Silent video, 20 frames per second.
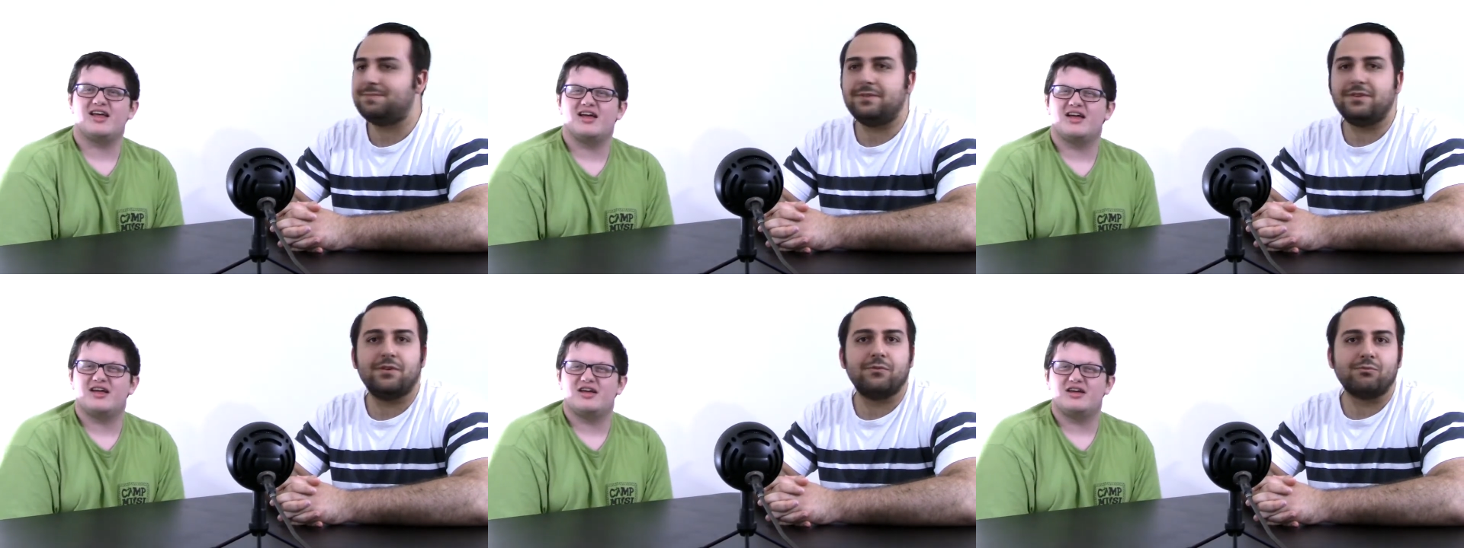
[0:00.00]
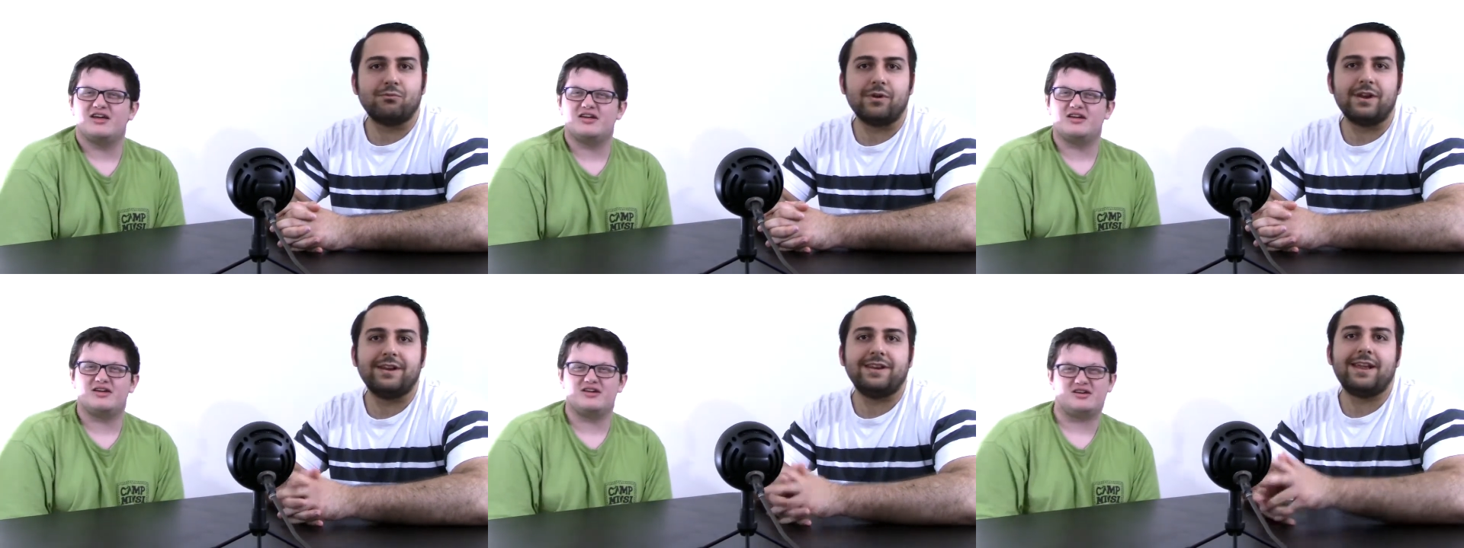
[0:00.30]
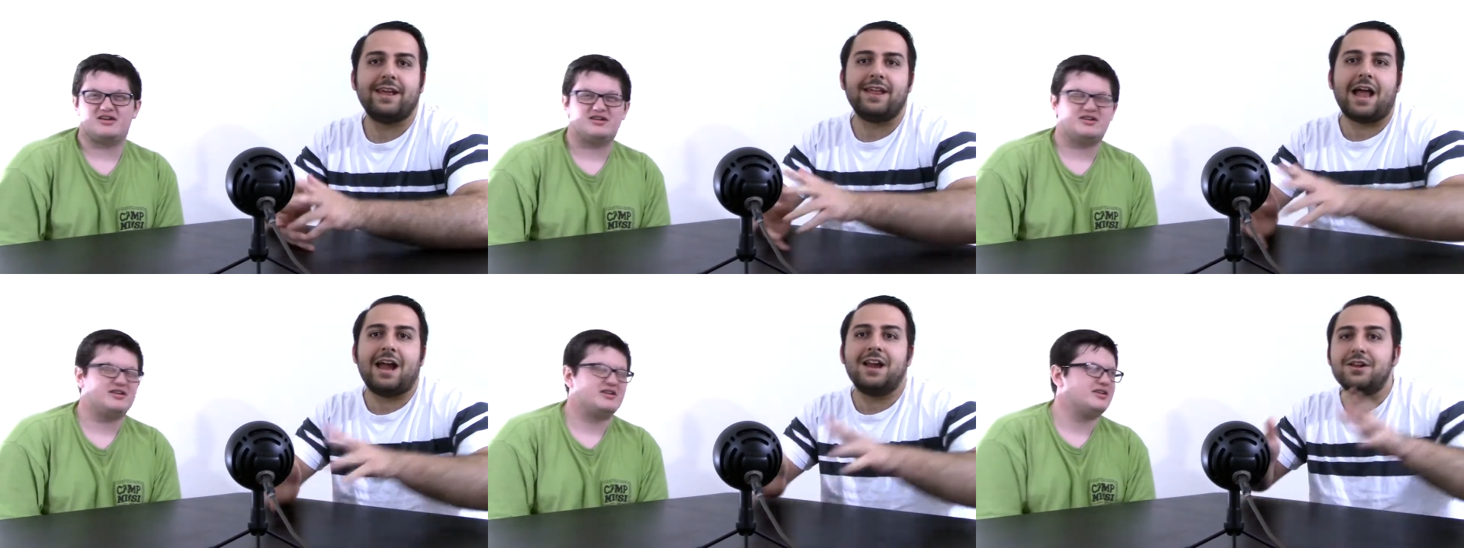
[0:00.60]
Speaker 1: and,
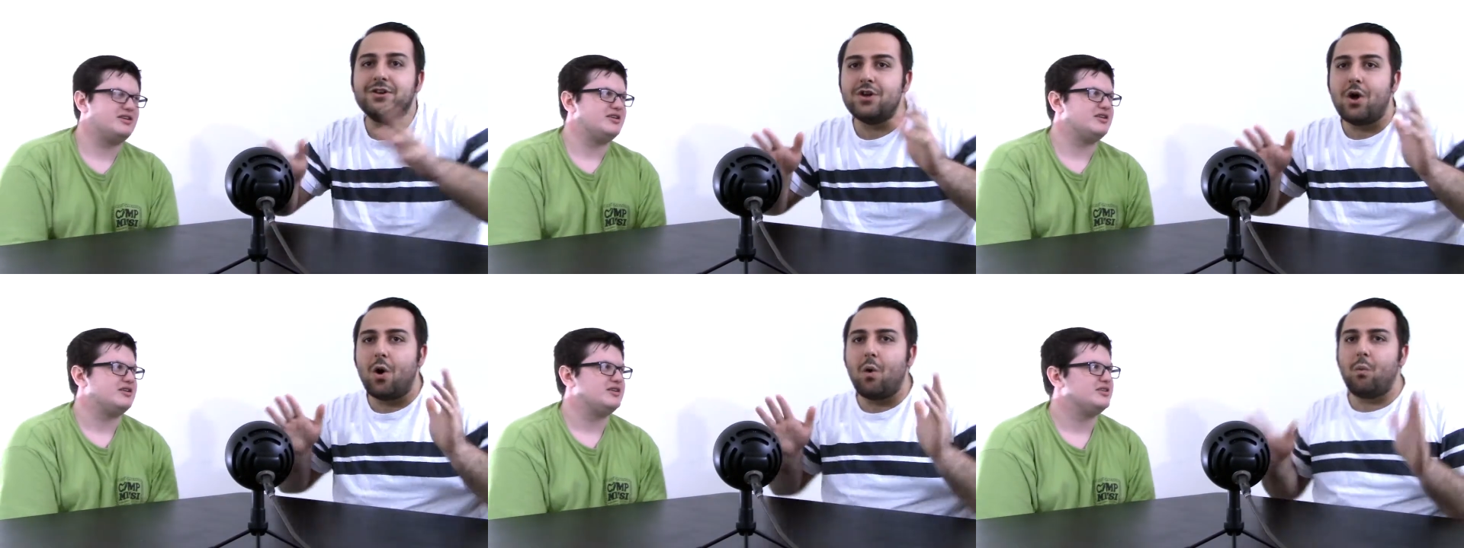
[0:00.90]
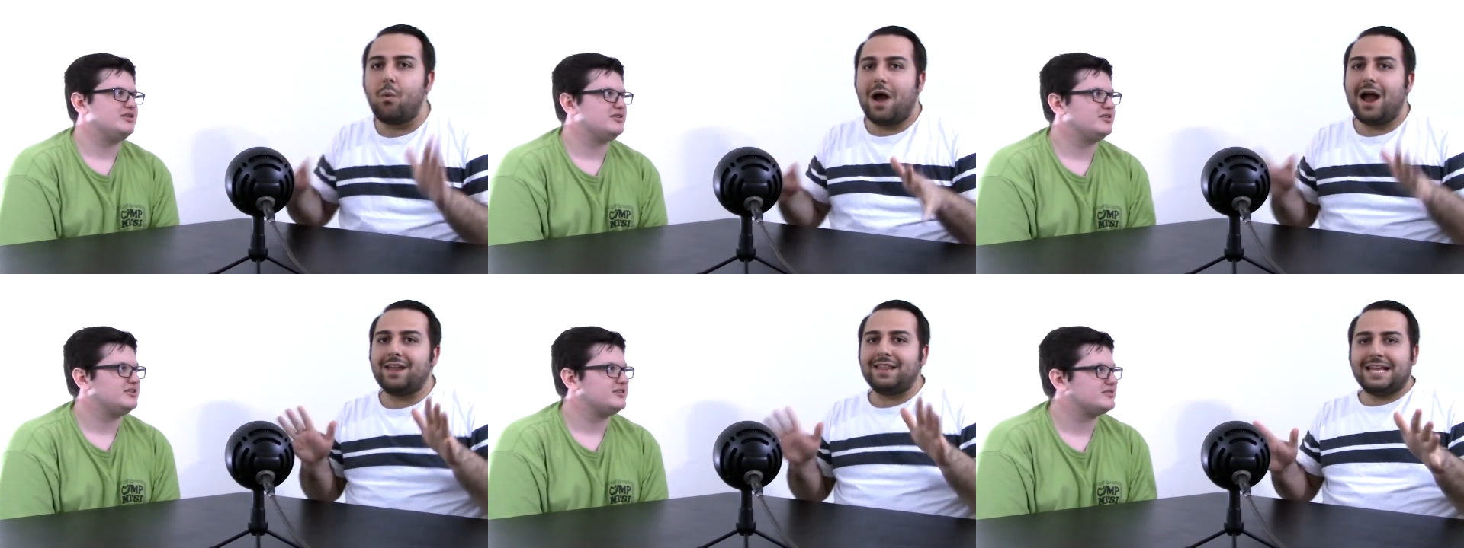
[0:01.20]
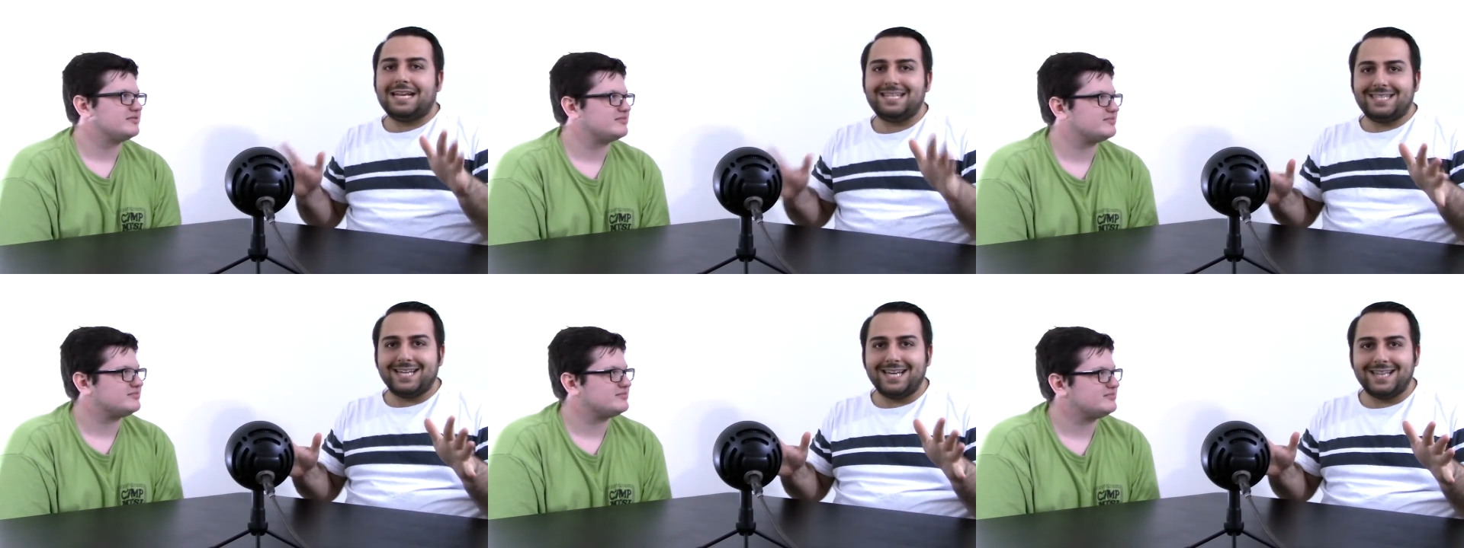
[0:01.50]
and I know why
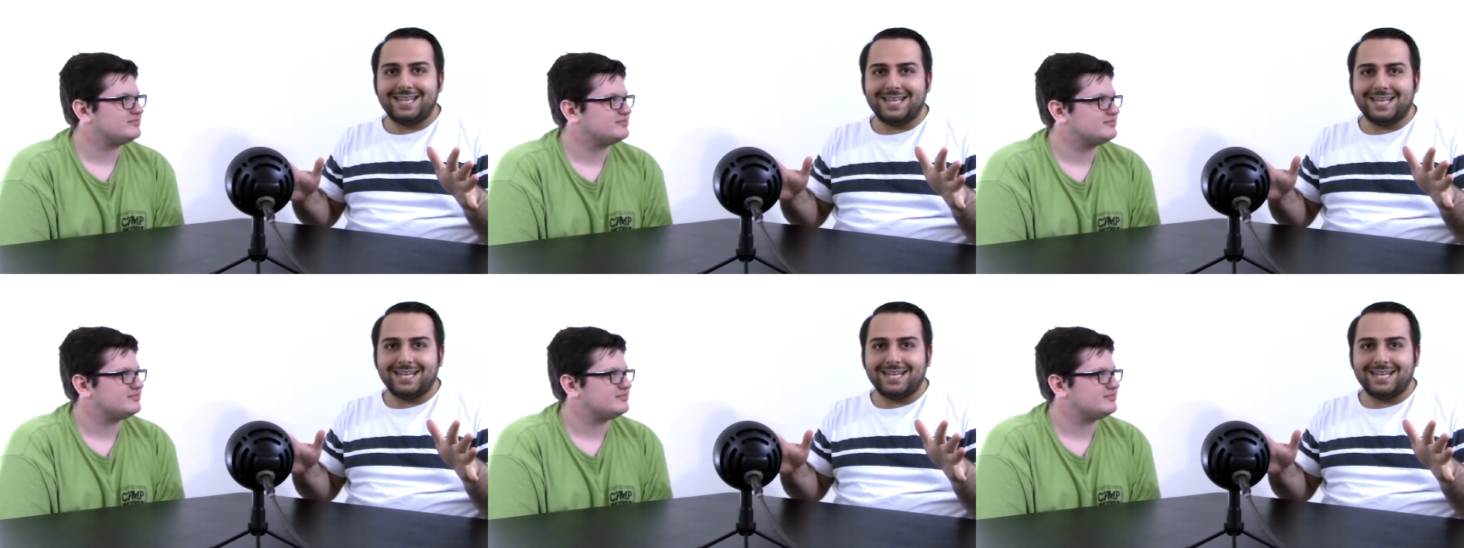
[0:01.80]
they did